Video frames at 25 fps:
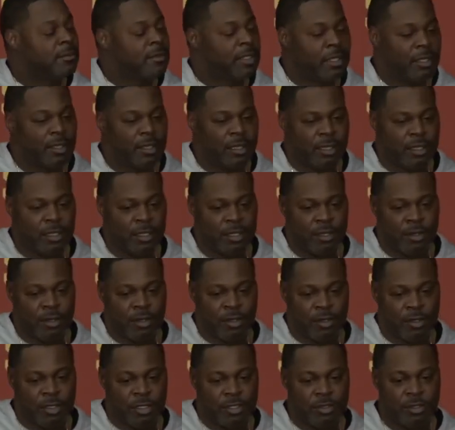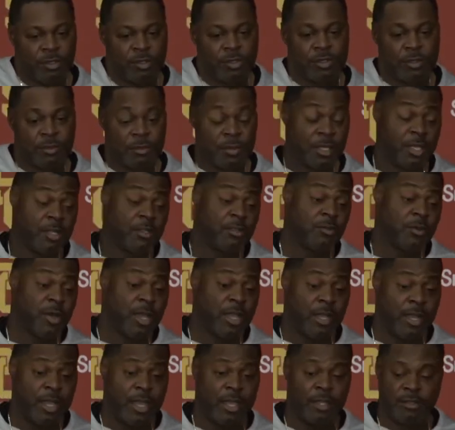And, you know, he's doing some things
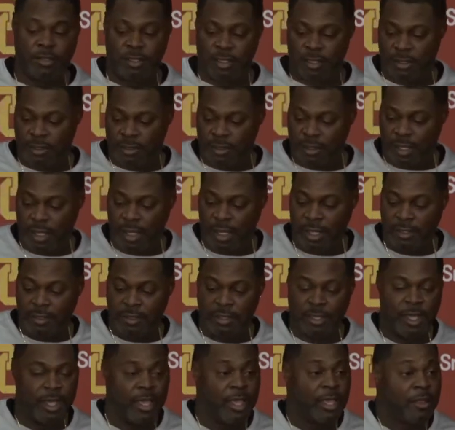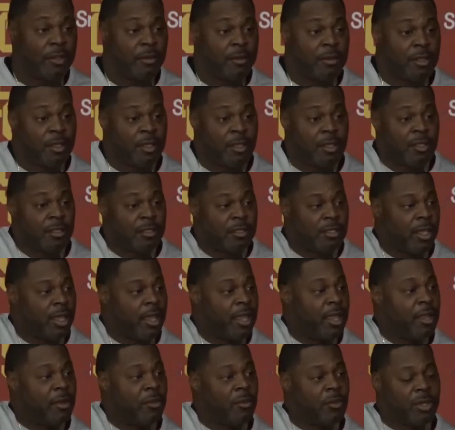right now to
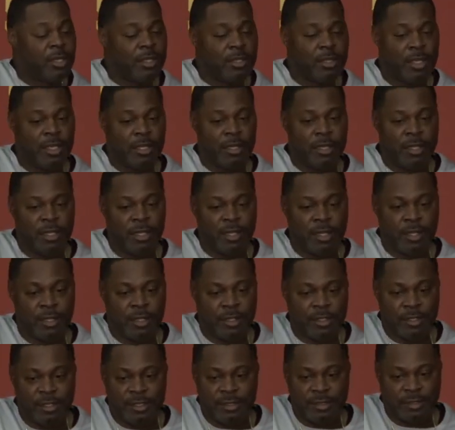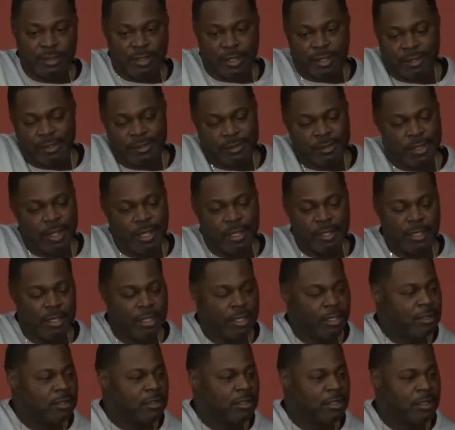aid with that, his
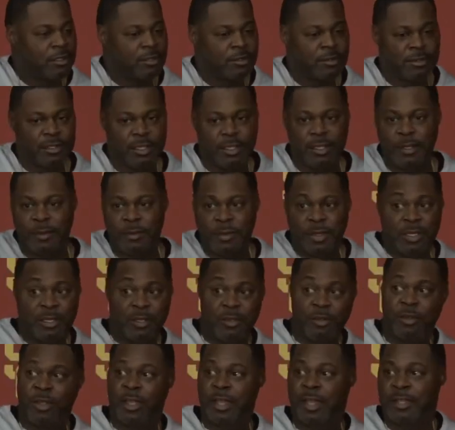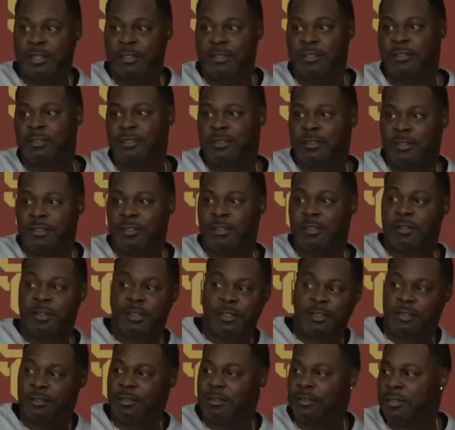athletic skill set. I mean, you guys, you're
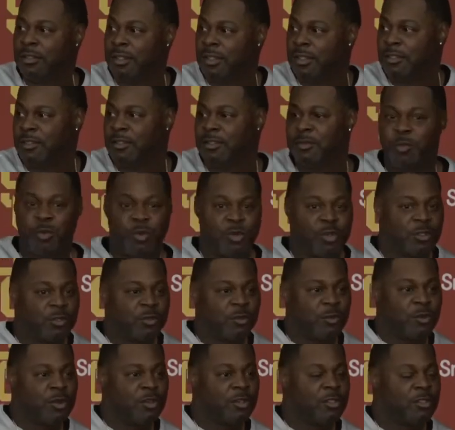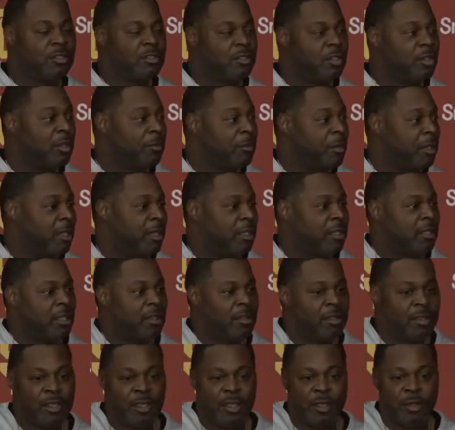in the sports world. So, I mean, I
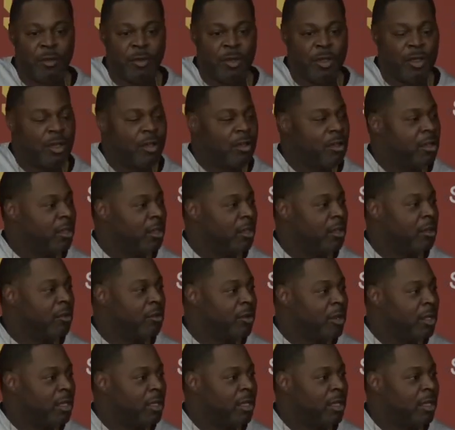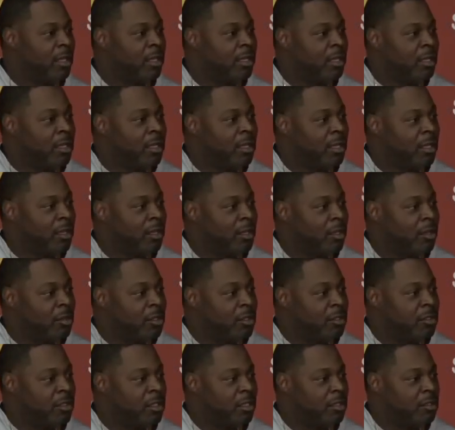think we all could agree that, you know,
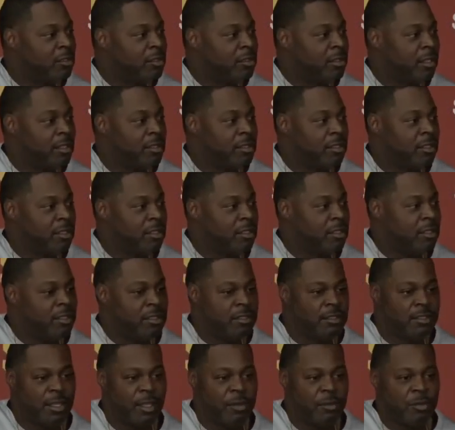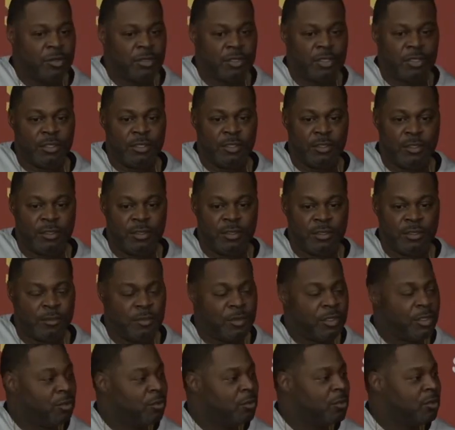his skill sets, he's able to
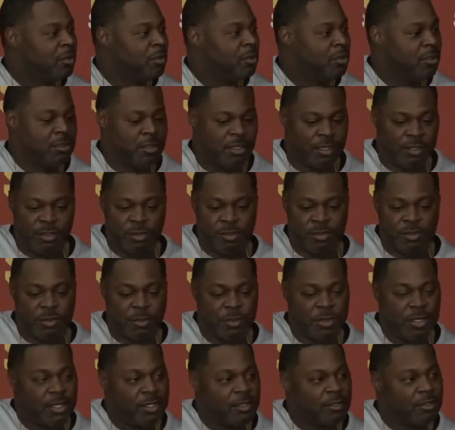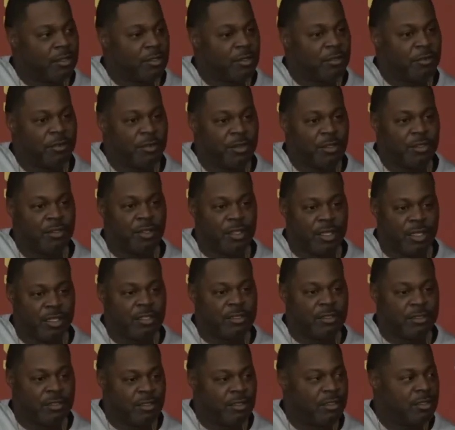do some things on the field
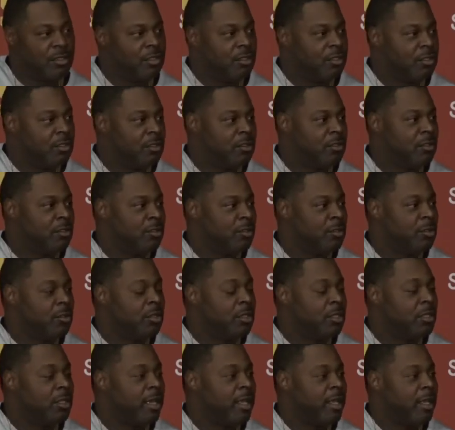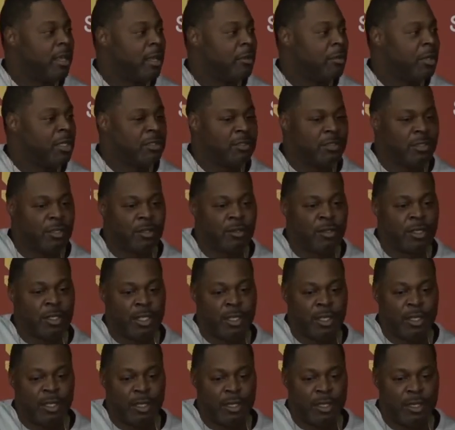that is truly dynamic. So
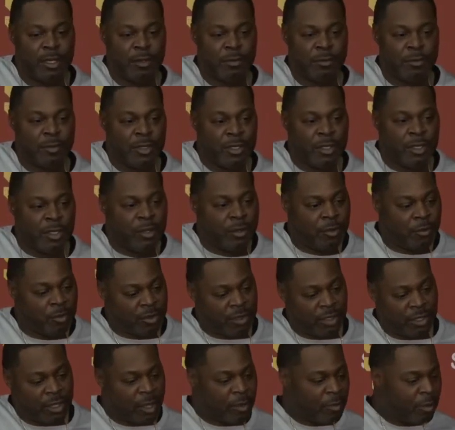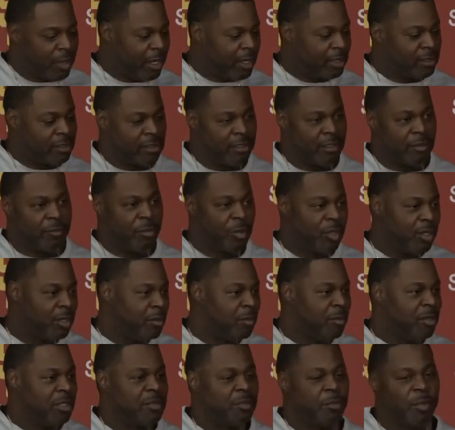with the combination of putting
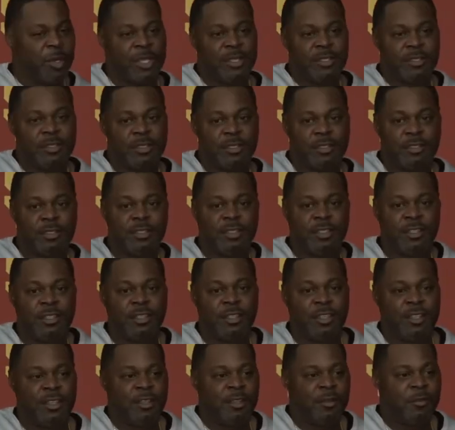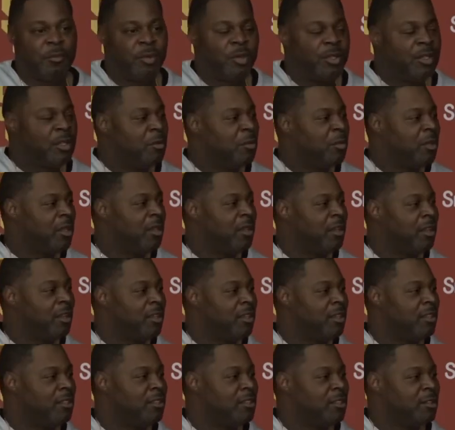him in space and putting him
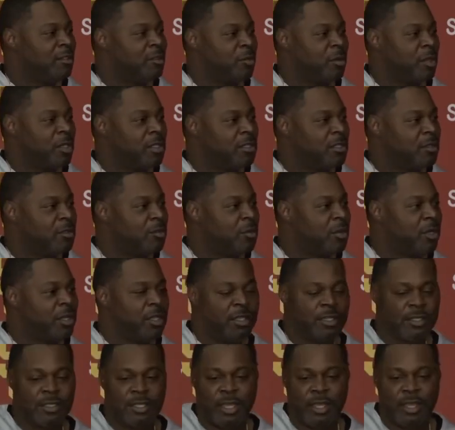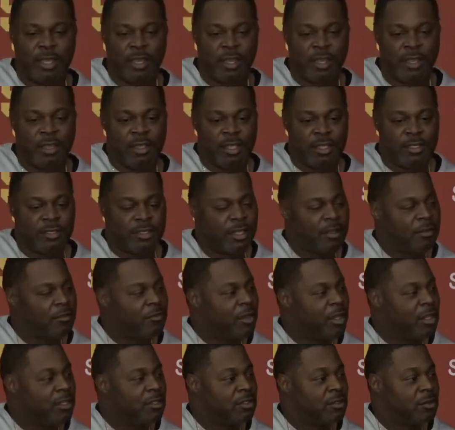in situations where he could take
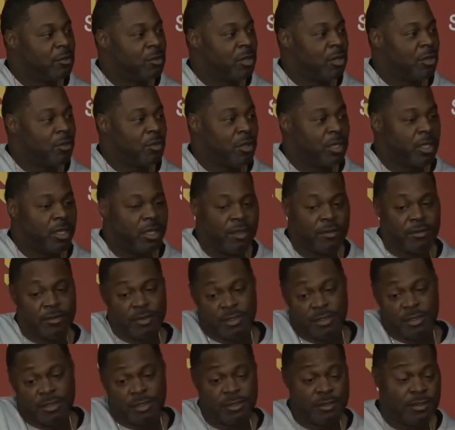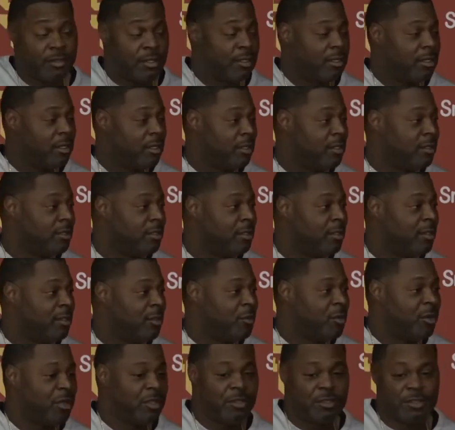advantage of one-on-one coverage, I think, you know,
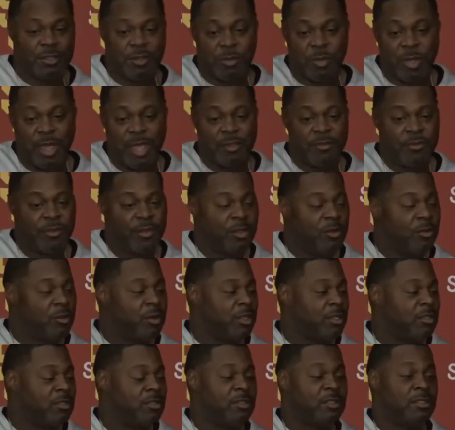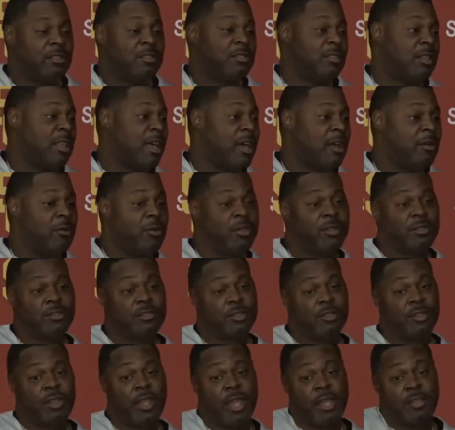whether it's the backfield, whether it's in the slot, whether it's
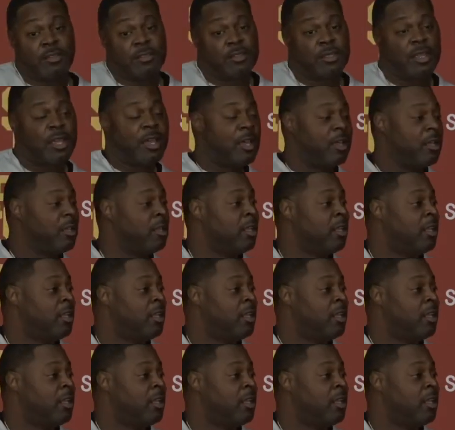on the outside,